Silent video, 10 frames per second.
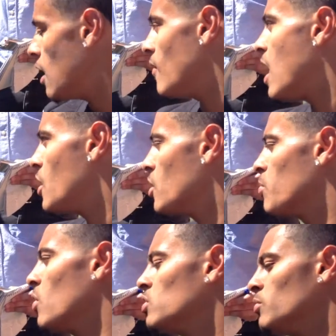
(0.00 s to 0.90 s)
of how you're
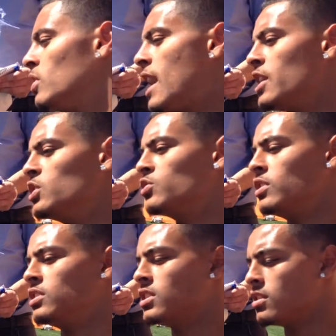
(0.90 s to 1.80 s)
approachable and how you
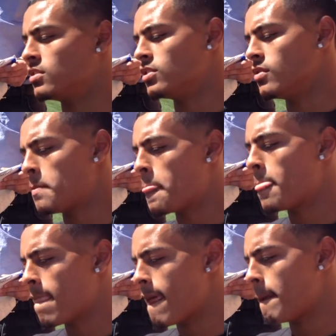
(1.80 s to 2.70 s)
treat each other. So,
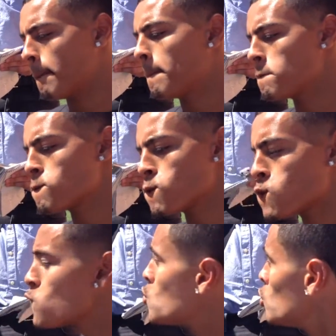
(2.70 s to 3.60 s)
yeah. That's how
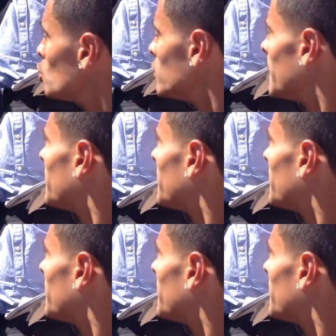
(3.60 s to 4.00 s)
you walked out,